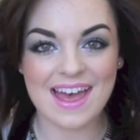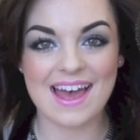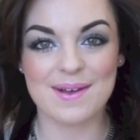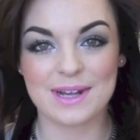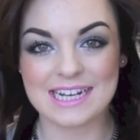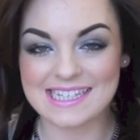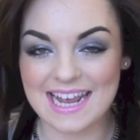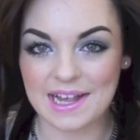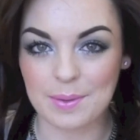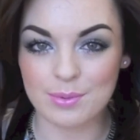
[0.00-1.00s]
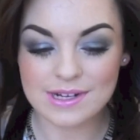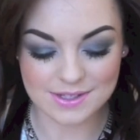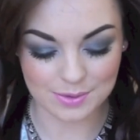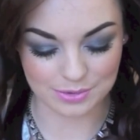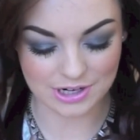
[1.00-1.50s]
the hair I'm going to take a
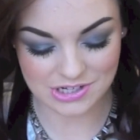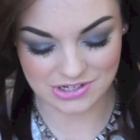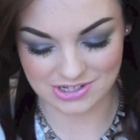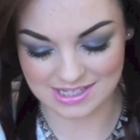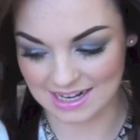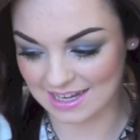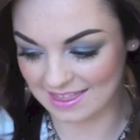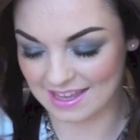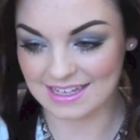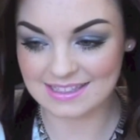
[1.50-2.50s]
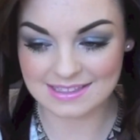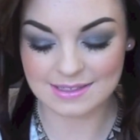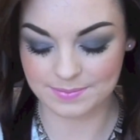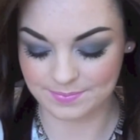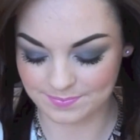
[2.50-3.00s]
bristle brush just like
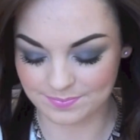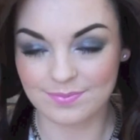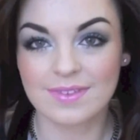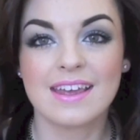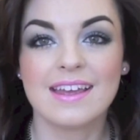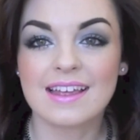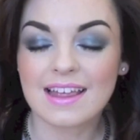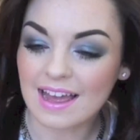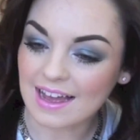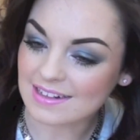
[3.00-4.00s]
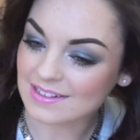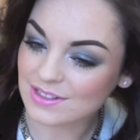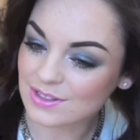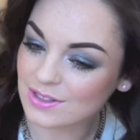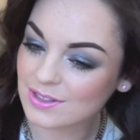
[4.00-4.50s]
this
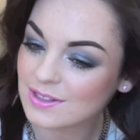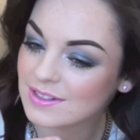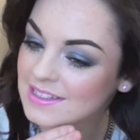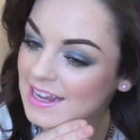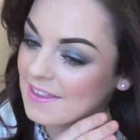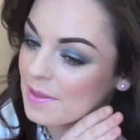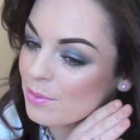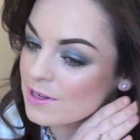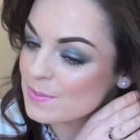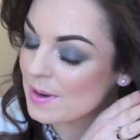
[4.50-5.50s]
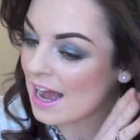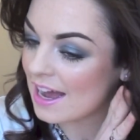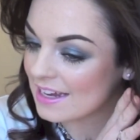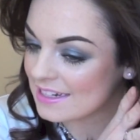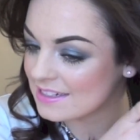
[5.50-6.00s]
and just take the brush
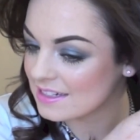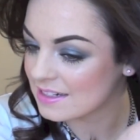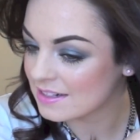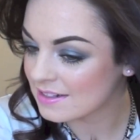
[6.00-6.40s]
behind